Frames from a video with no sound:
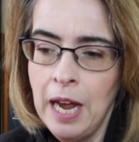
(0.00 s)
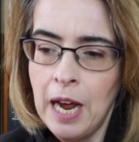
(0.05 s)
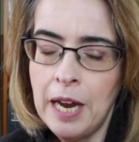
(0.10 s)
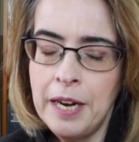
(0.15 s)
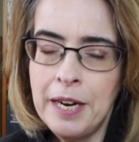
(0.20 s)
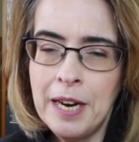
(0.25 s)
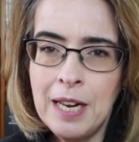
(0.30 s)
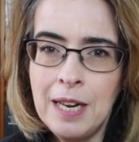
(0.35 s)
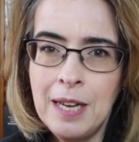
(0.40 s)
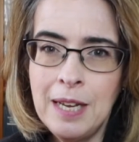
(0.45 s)

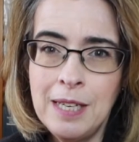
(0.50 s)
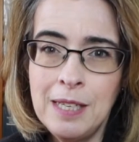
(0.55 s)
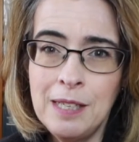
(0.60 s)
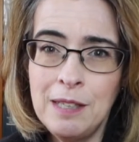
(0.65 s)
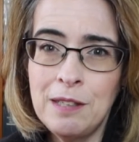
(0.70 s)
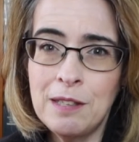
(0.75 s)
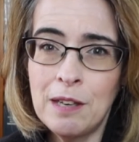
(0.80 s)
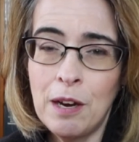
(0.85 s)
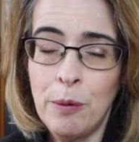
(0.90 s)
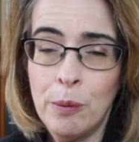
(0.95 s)
and that
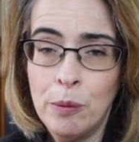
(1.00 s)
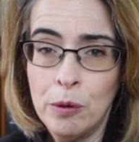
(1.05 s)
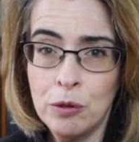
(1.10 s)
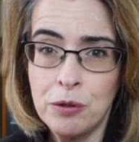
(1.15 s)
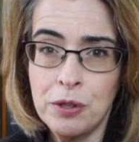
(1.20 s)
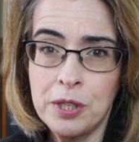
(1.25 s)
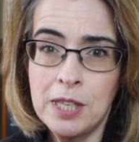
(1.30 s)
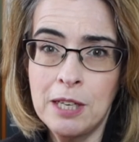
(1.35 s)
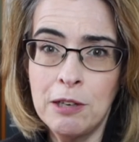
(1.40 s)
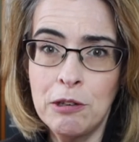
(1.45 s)
is a real
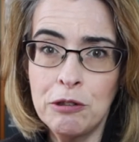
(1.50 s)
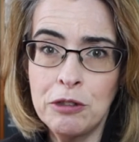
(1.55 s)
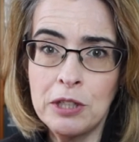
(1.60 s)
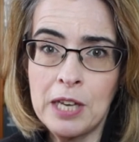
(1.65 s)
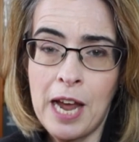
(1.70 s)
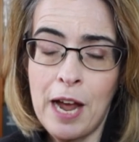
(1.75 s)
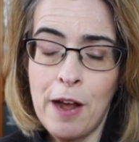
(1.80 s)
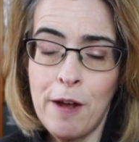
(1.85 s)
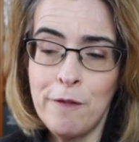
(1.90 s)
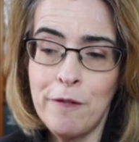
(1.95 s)
skill to
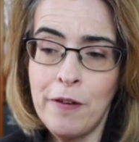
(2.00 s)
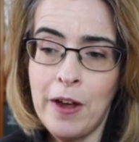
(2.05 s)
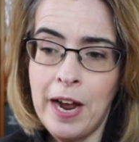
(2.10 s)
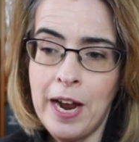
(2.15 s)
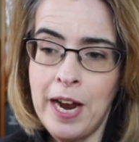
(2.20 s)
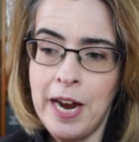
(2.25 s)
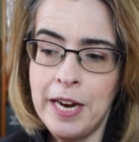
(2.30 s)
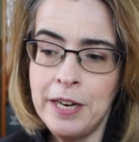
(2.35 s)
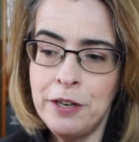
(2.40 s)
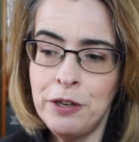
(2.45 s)
have,
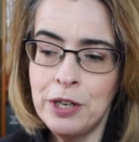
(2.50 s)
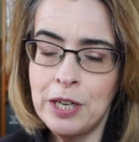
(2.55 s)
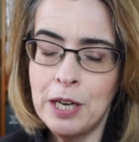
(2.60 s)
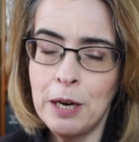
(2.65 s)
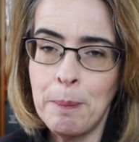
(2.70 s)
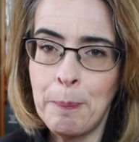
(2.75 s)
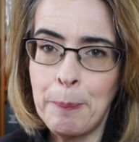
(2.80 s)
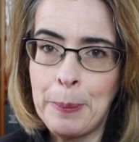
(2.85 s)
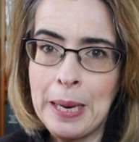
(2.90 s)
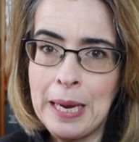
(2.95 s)
and you
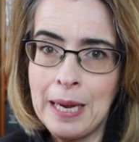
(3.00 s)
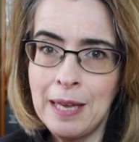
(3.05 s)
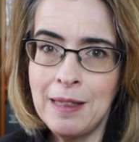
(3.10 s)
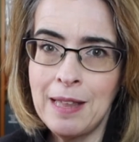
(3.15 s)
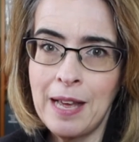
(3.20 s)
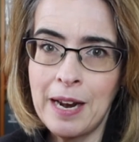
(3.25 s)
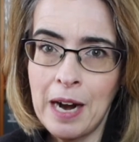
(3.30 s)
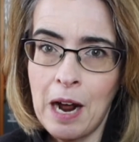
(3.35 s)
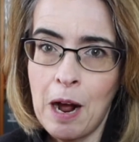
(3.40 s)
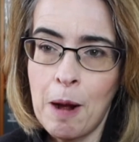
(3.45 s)
can pick
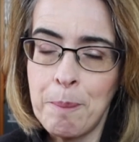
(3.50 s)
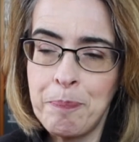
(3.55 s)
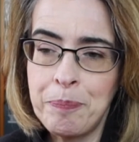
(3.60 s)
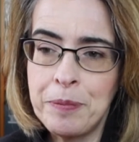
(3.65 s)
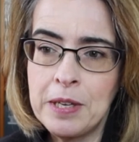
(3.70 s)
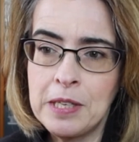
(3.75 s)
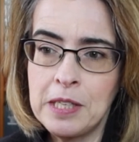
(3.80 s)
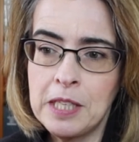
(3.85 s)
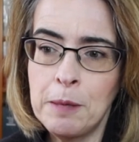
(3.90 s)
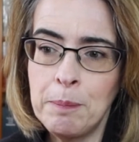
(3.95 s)
that up
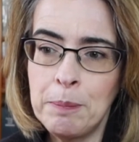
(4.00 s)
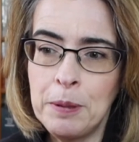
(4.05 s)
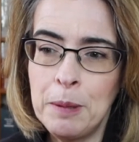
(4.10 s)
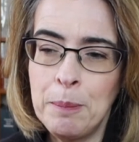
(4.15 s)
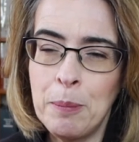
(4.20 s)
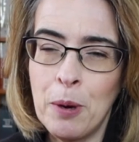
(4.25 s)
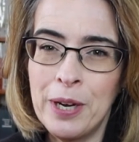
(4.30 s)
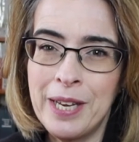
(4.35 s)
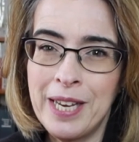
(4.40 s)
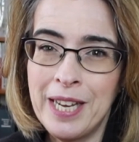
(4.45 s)
simply
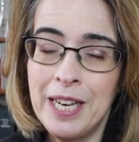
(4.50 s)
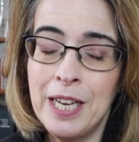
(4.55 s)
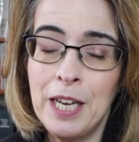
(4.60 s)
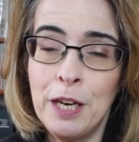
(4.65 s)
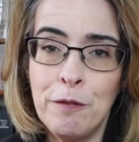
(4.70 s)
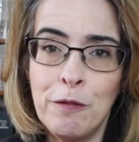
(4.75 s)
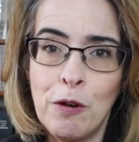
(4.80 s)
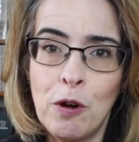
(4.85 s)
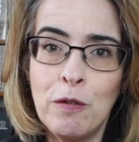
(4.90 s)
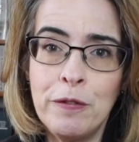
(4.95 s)
by getting
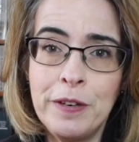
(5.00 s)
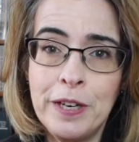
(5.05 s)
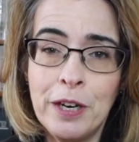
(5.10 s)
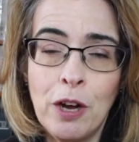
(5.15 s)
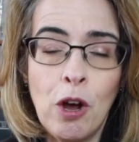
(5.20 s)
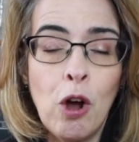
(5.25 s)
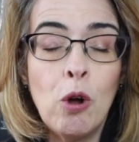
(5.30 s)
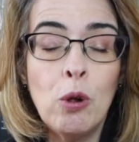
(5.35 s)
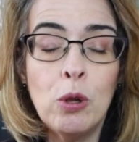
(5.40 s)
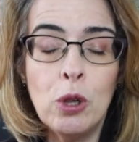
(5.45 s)
involved in a
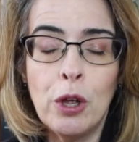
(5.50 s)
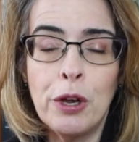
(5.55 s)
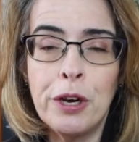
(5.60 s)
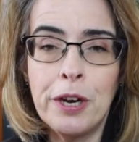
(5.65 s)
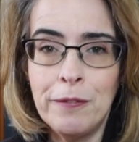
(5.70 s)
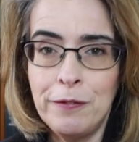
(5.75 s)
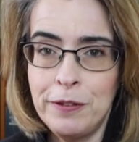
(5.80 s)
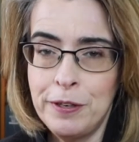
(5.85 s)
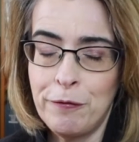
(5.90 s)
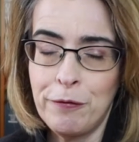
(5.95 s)
whole
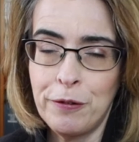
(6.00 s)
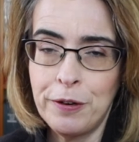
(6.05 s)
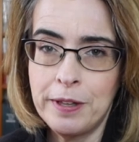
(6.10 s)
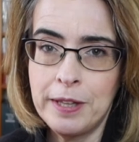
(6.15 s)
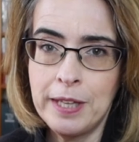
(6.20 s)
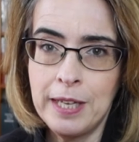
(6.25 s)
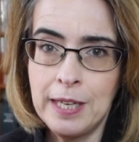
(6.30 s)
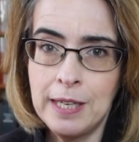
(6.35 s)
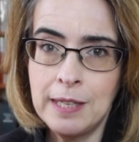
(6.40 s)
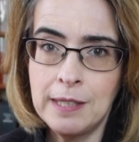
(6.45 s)
lot of different
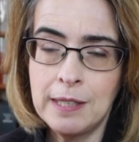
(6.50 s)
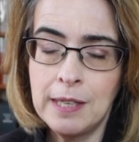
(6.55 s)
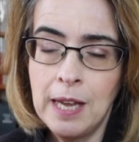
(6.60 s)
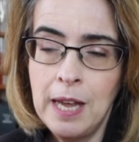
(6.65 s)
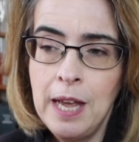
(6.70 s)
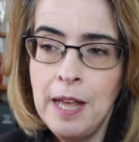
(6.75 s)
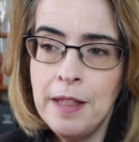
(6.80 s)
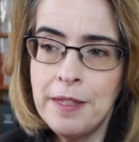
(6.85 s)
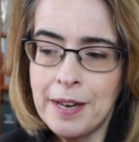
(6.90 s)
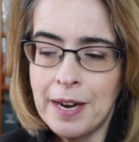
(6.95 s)
things
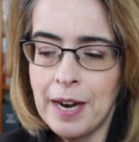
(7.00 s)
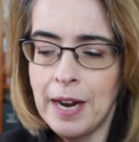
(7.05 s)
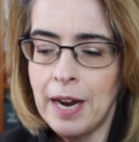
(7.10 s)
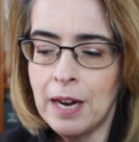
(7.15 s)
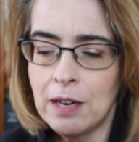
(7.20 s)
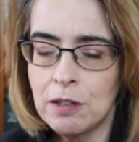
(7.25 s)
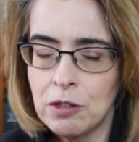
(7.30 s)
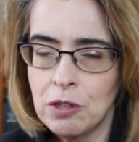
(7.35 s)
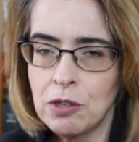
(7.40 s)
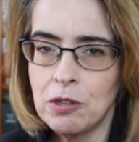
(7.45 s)
that are
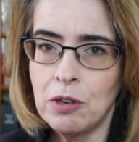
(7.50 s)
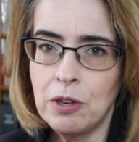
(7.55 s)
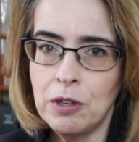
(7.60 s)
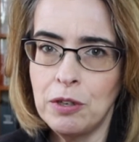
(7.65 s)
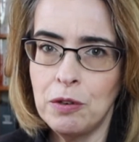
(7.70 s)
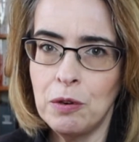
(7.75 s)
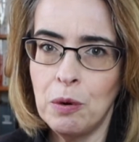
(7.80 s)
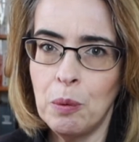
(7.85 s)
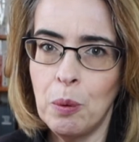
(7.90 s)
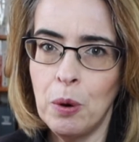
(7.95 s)

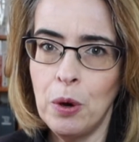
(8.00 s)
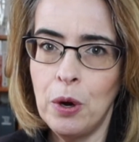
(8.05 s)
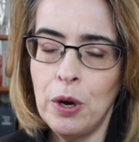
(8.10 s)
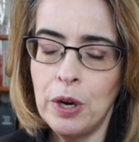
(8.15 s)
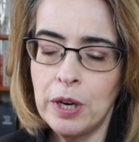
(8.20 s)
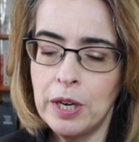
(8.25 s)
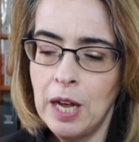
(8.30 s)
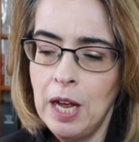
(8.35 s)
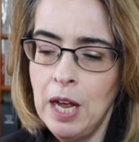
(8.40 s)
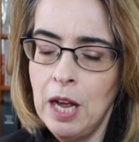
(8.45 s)
outside your
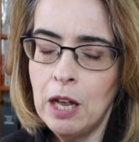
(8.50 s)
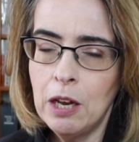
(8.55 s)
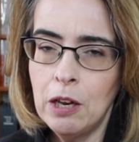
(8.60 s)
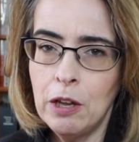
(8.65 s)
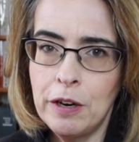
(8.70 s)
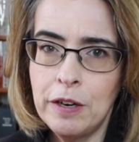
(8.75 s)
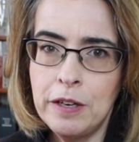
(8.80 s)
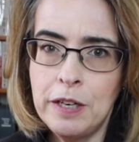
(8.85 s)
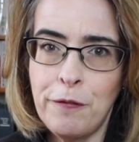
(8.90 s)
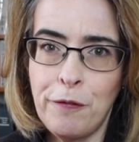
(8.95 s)
work. A
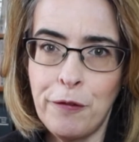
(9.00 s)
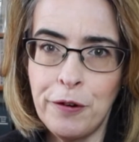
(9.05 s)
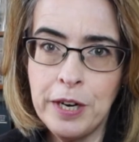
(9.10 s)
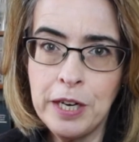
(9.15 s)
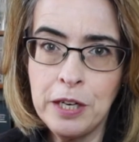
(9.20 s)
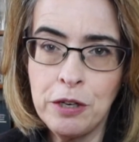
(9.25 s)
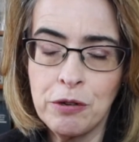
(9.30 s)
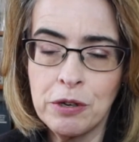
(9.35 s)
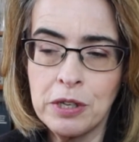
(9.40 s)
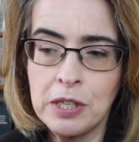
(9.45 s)
lot of different
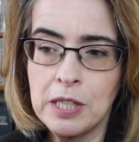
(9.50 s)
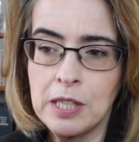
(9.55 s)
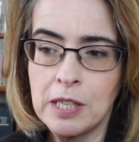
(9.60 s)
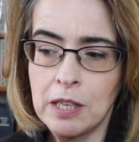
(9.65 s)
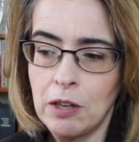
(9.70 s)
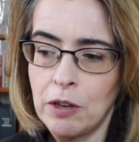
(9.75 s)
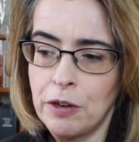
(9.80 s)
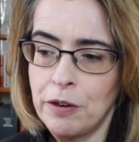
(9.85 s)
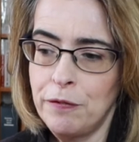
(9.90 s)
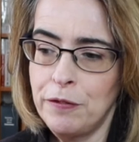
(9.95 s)
interests, a
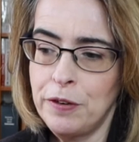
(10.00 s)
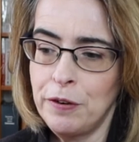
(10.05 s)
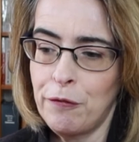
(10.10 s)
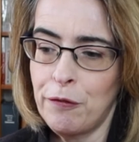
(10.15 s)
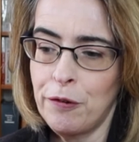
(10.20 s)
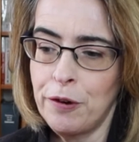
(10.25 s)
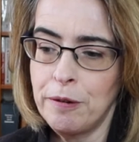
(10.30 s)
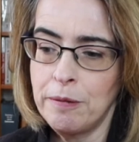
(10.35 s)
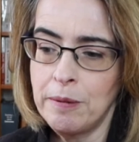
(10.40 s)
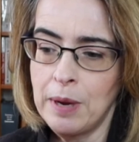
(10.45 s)
lot of
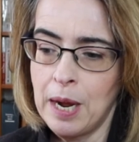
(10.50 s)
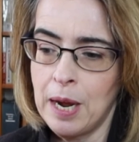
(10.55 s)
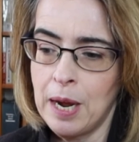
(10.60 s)
different